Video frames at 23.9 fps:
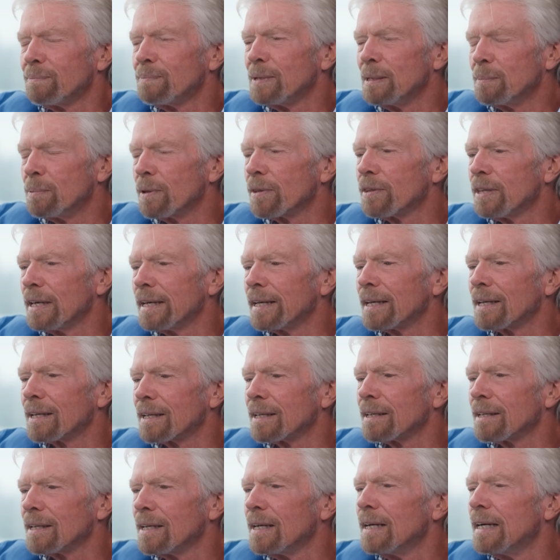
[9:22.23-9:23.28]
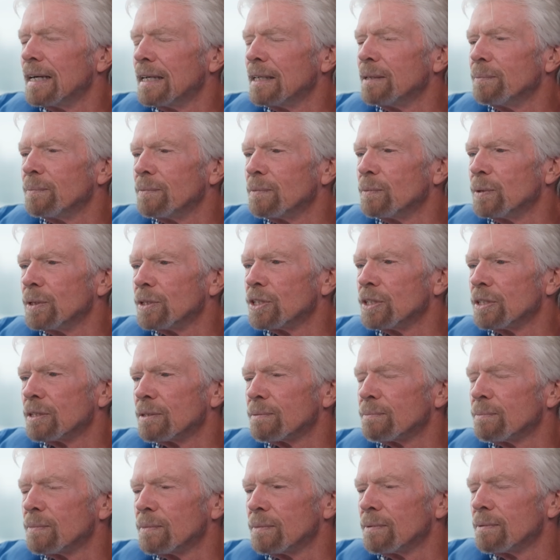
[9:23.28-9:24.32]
people think, um, which is.